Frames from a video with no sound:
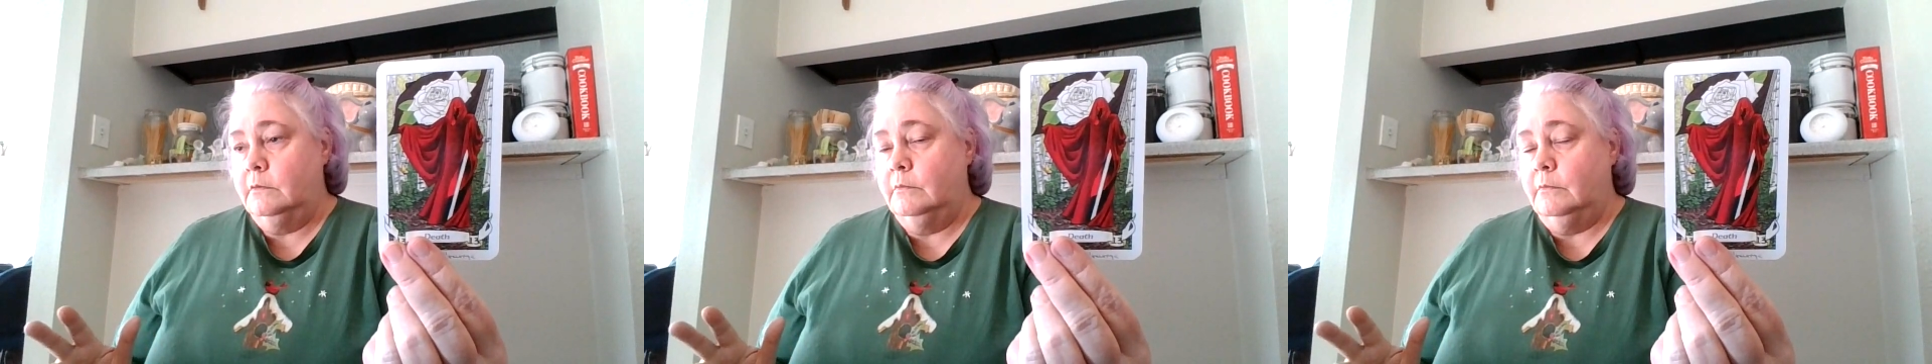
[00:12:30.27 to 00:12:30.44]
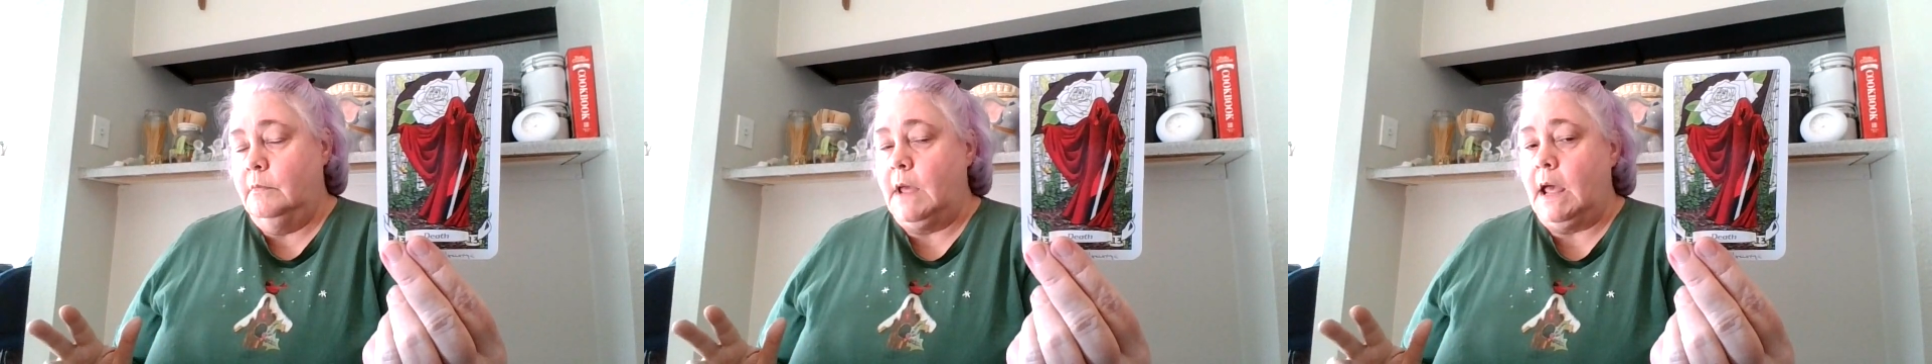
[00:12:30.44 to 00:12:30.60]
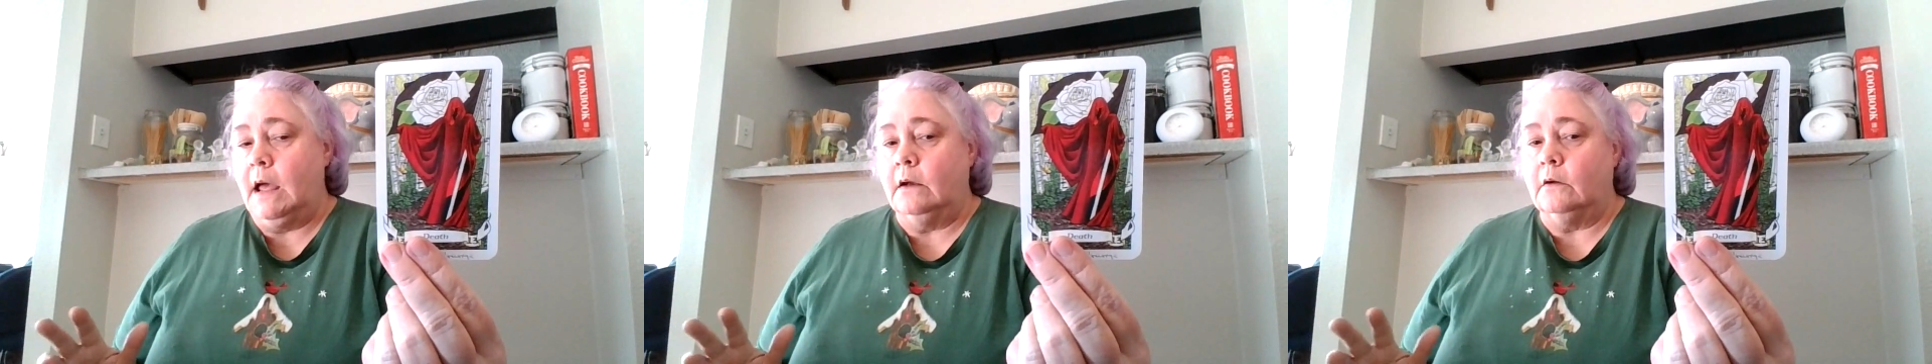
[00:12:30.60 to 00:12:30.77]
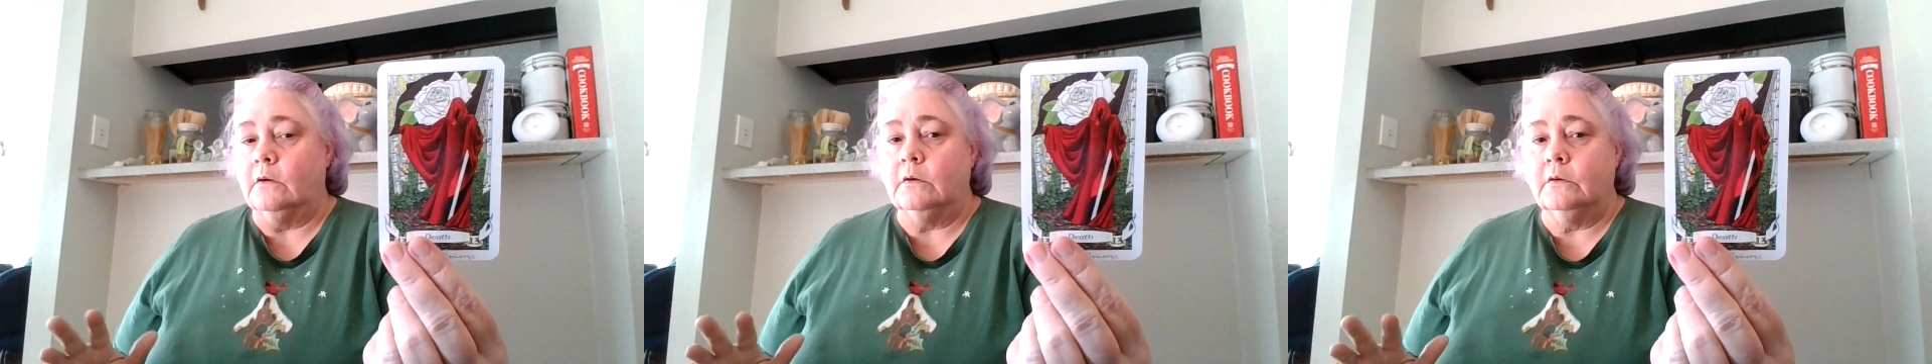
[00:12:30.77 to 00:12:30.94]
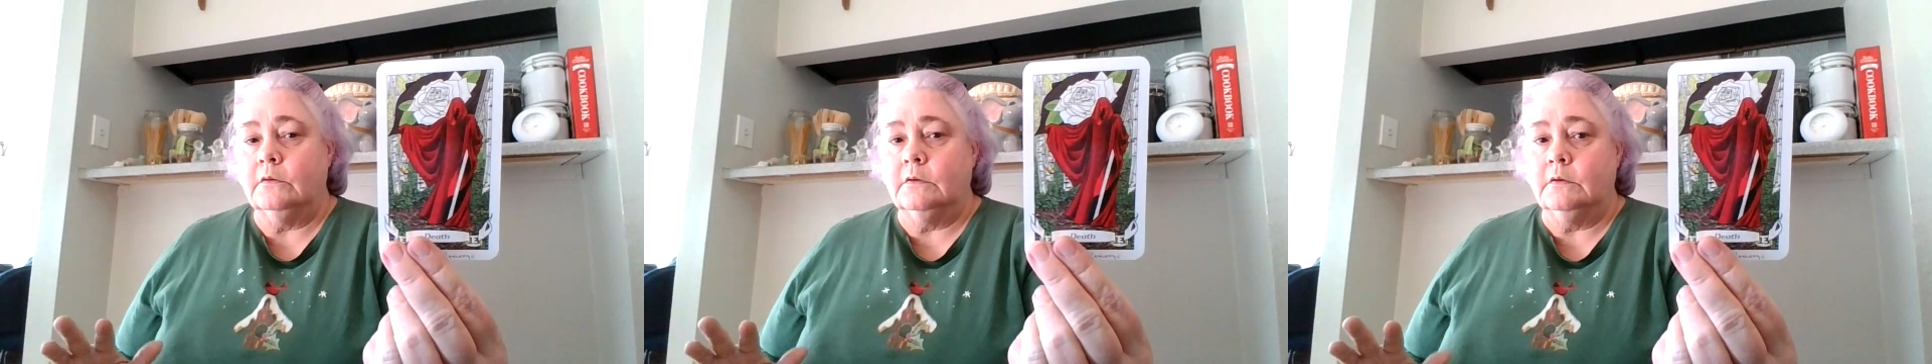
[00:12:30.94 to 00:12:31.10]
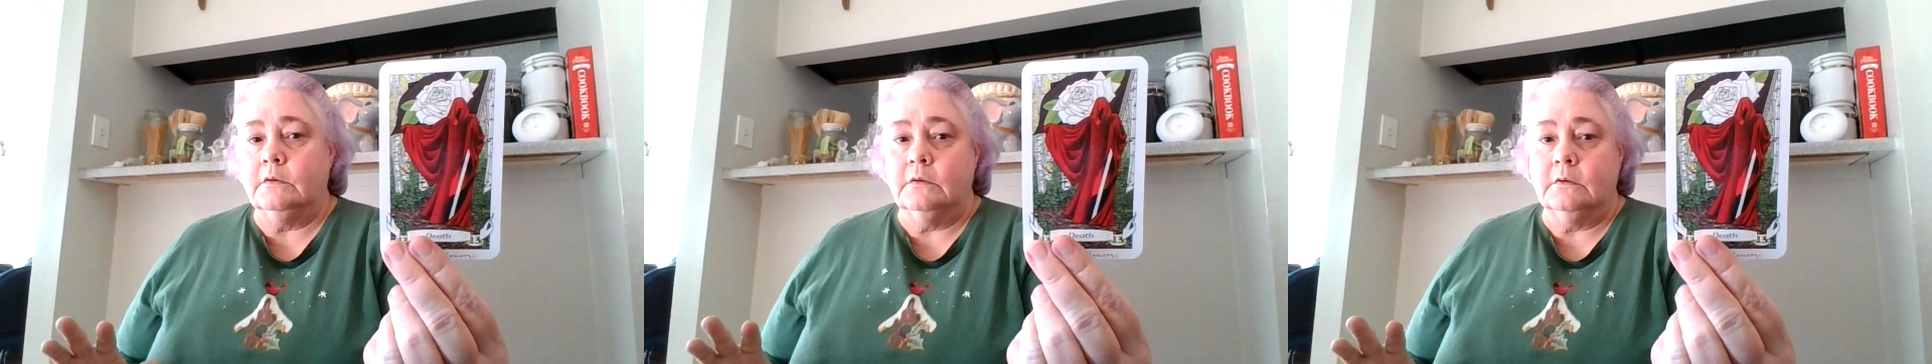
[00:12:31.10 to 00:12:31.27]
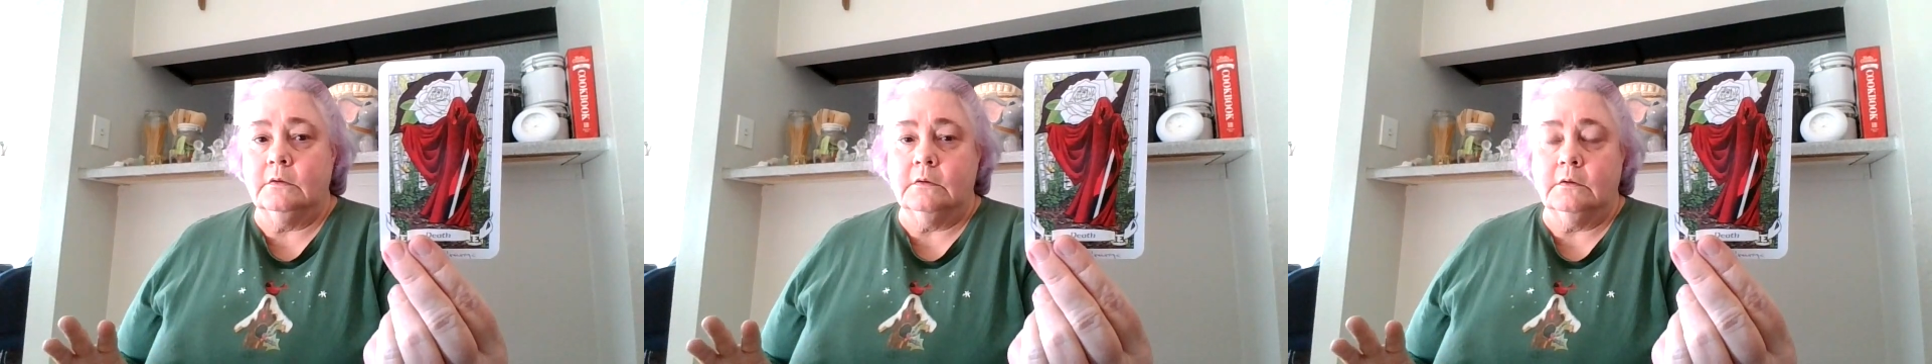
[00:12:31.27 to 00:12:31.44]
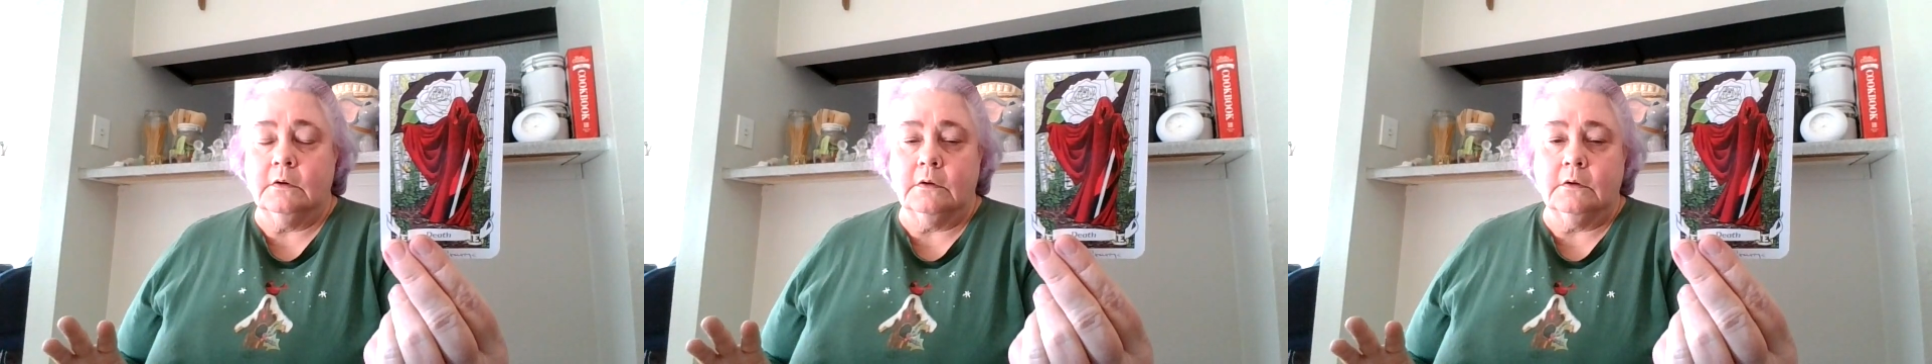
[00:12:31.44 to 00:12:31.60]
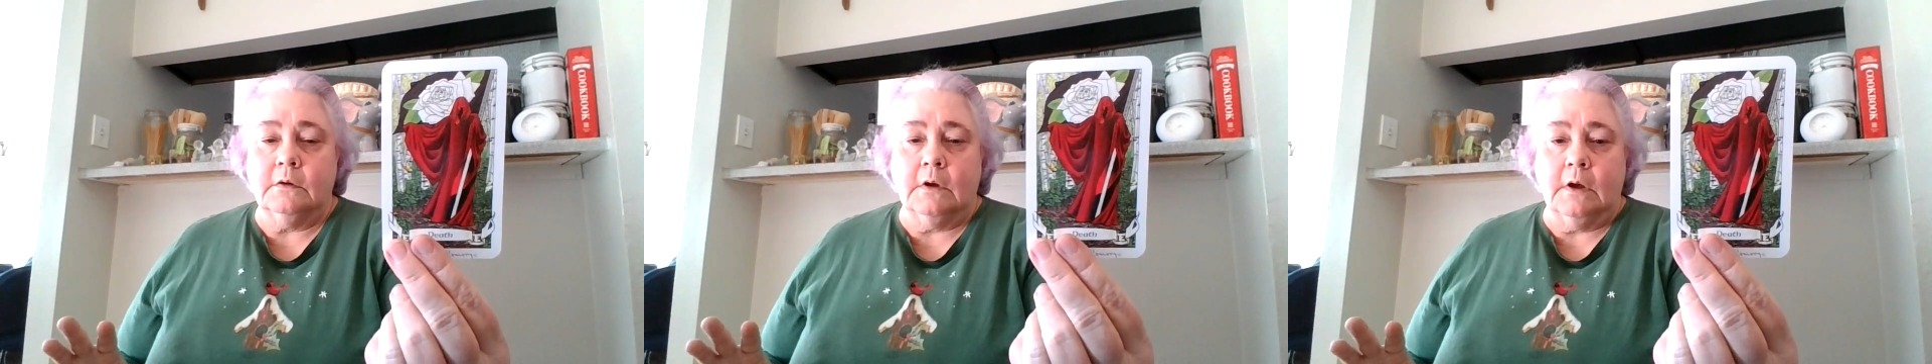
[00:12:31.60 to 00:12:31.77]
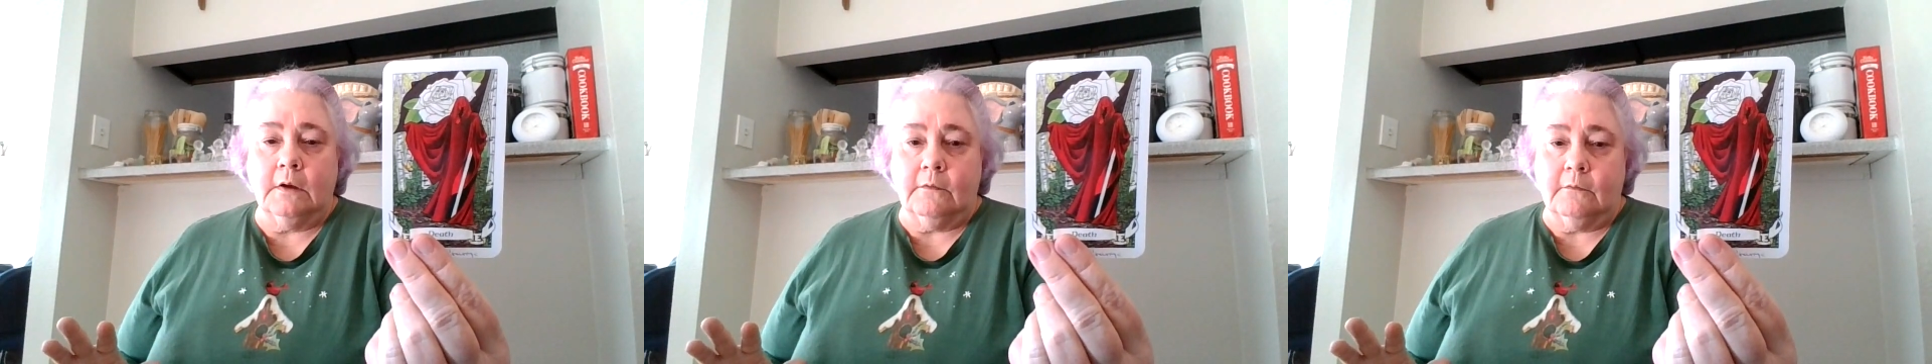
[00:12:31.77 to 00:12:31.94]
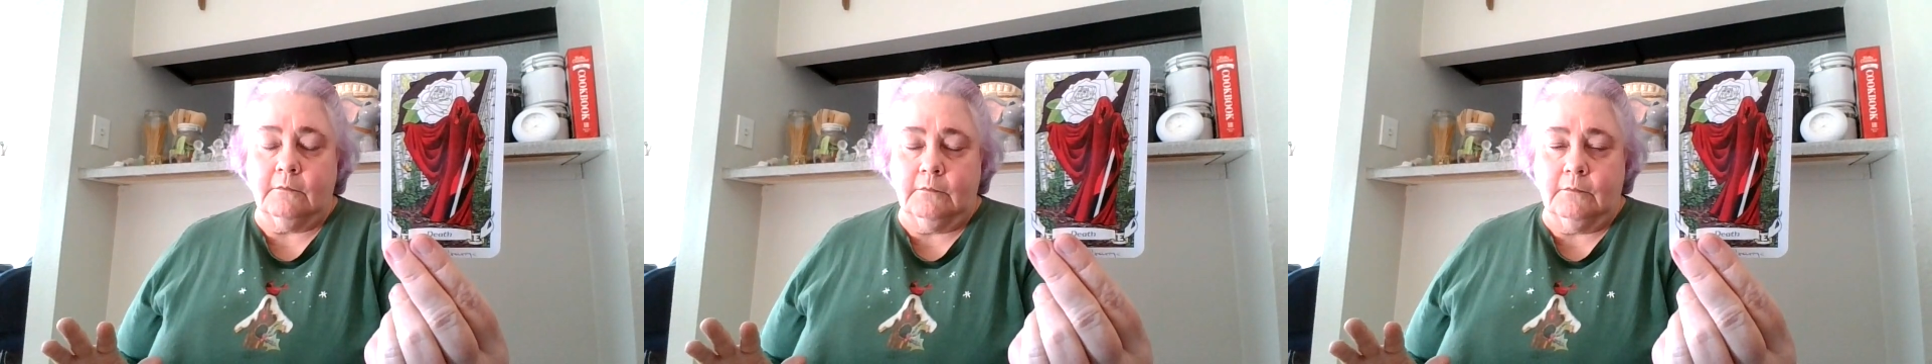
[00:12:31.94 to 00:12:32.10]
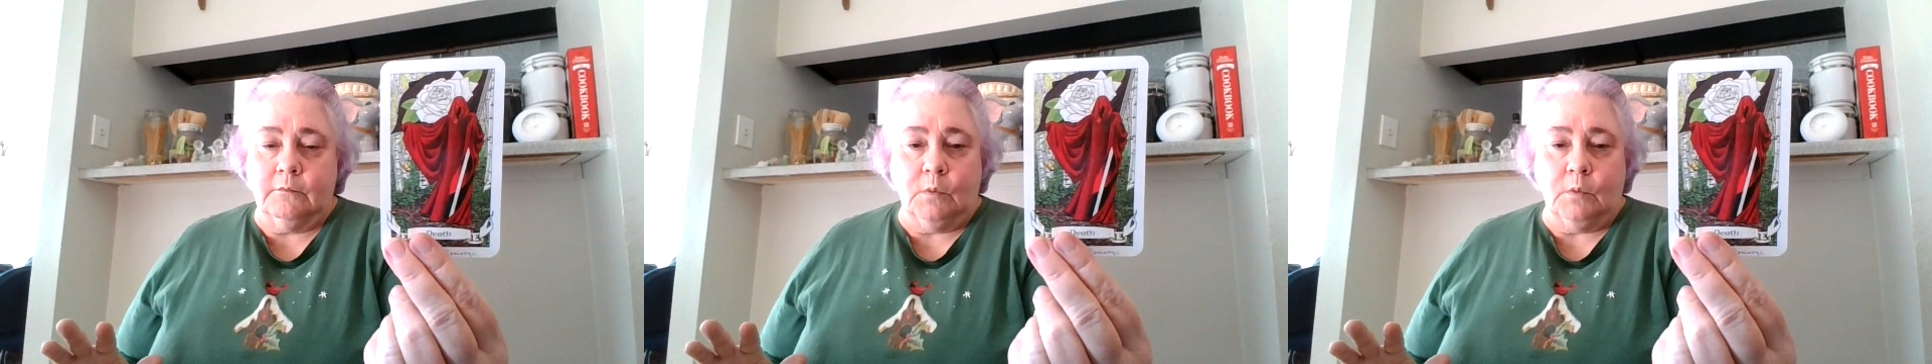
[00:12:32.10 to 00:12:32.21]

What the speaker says: matters of